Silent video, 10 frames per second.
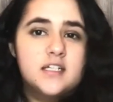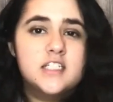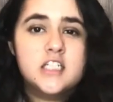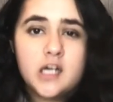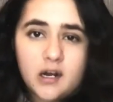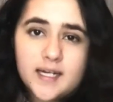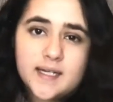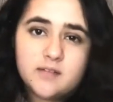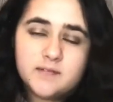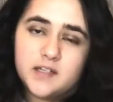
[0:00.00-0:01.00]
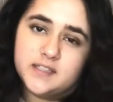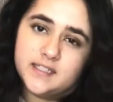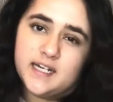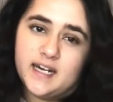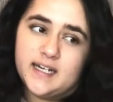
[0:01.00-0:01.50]
She also failed the
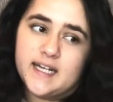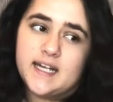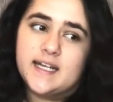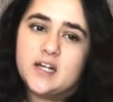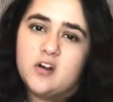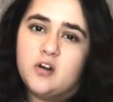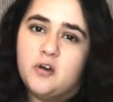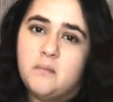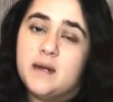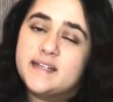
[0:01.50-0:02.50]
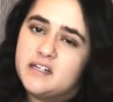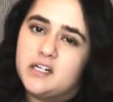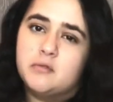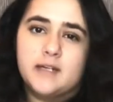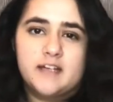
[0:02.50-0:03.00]
test, so my
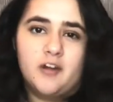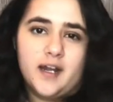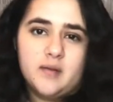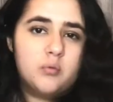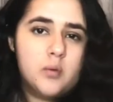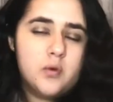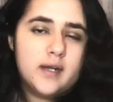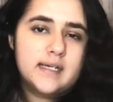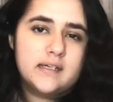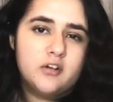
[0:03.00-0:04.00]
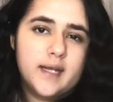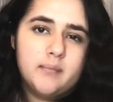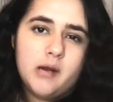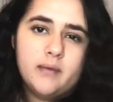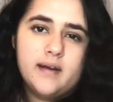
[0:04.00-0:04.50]
theory was right. At one point, Kendall's
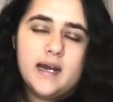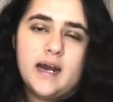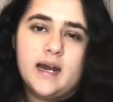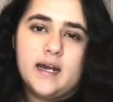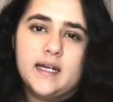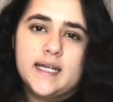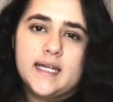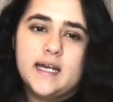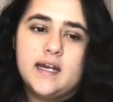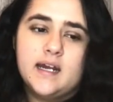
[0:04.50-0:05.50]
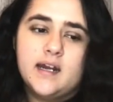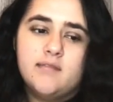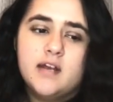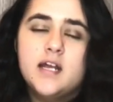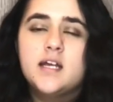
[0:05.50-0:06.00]
mom had asked if
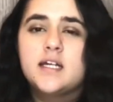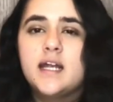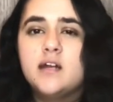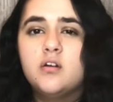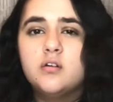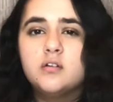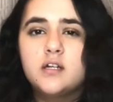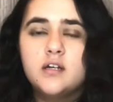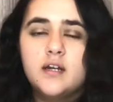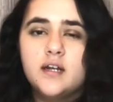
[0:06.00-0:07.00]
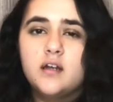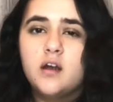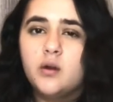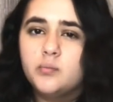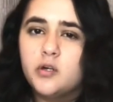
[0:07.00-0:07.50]
Kendall could
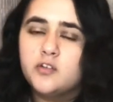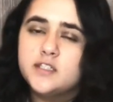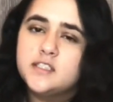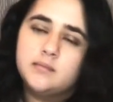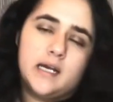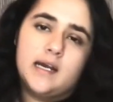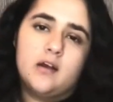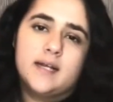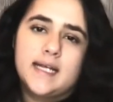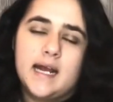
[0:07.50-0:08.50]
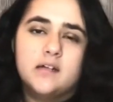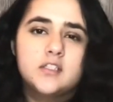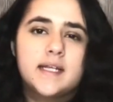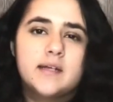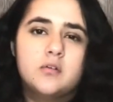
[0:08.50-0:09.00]
come over to my house
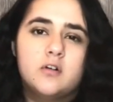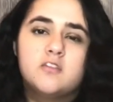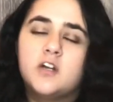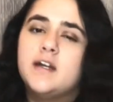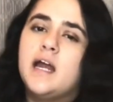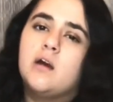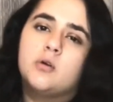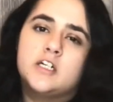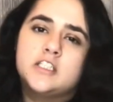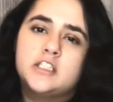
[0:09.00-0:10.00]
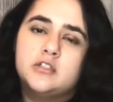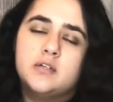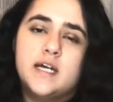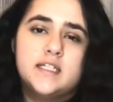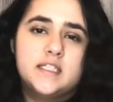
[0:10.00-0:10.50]
after school for an hour or two
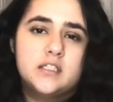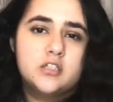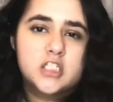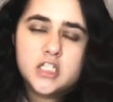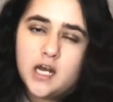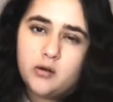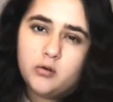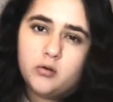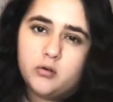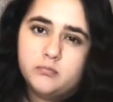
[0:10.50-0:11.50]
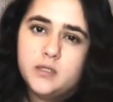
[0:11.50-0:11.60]
until she got home.